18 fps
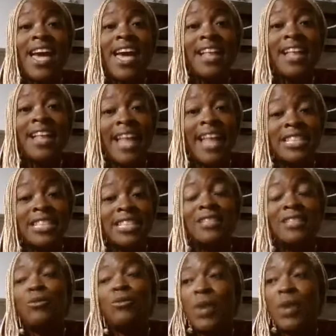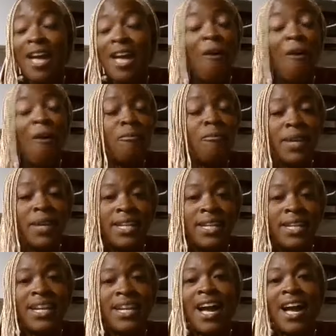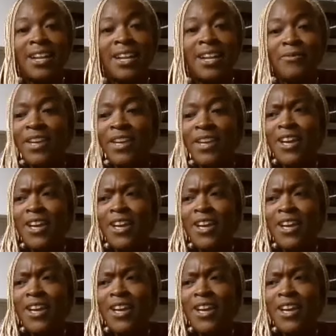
and that is what helped me to kind of